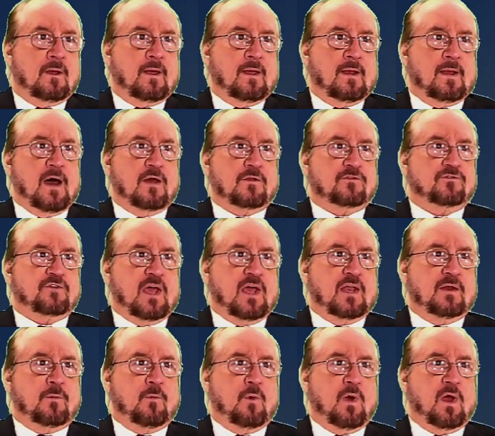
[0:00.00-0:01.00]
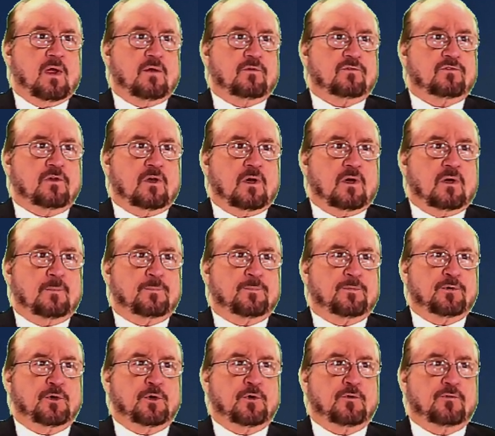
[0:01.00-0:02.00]
Now, the standing waves uh,
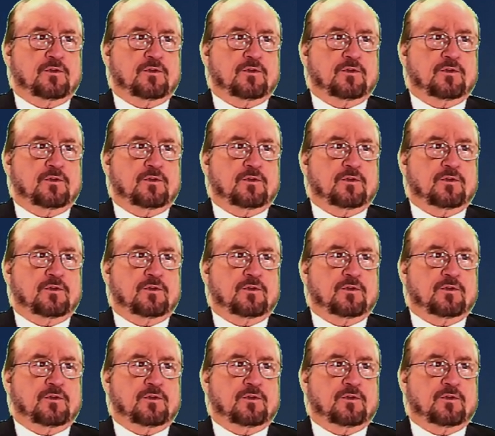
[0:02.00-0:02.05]
prove